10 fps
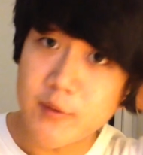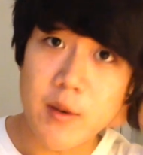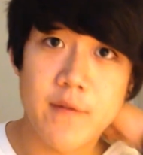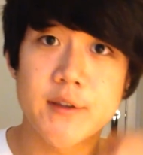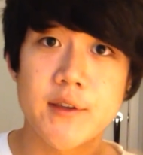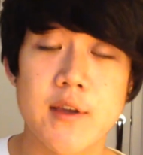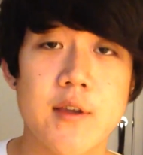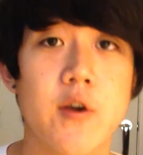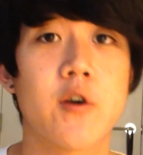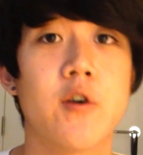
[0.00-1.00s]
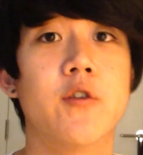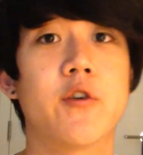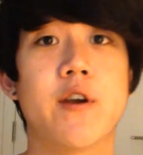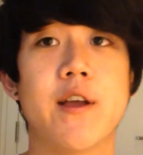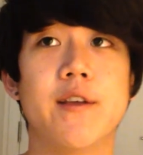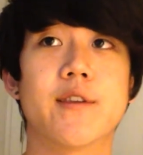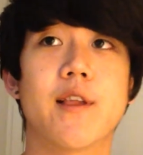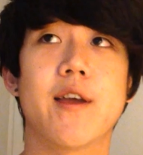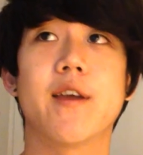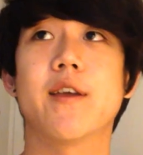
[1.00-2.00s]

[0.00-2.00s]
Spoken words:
but obviously the curls aren't as like